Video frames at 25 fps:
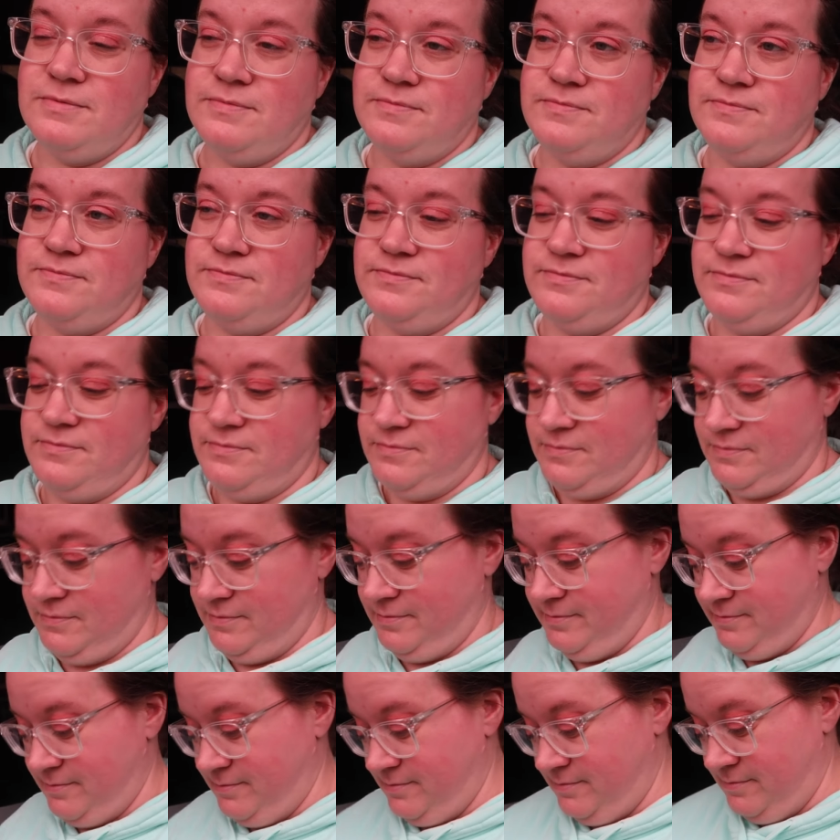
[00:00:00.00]

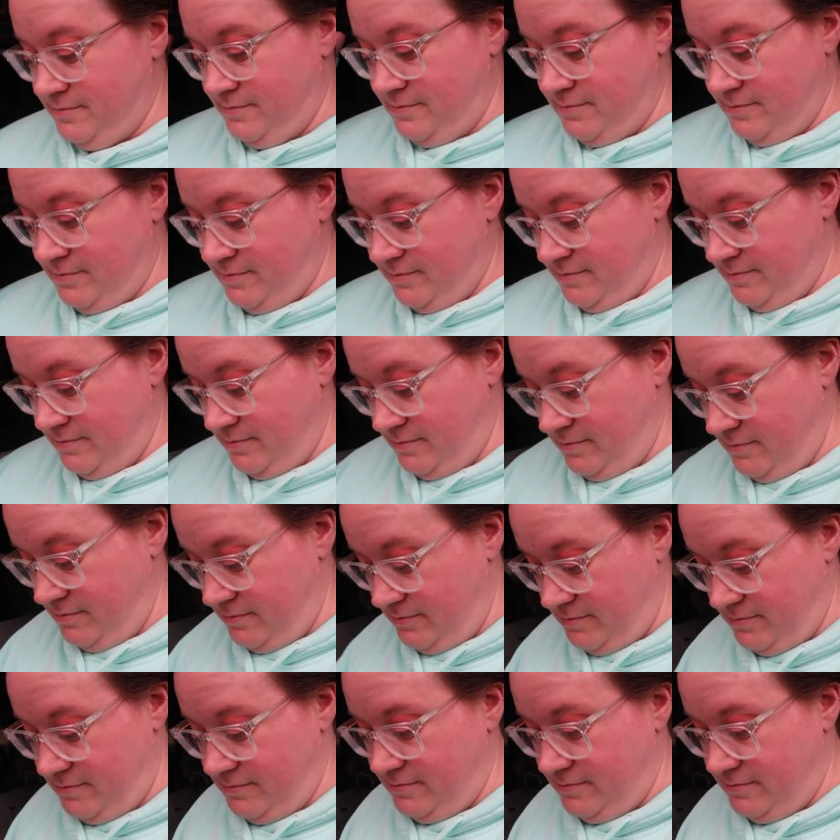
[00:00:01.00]
Nothing is said.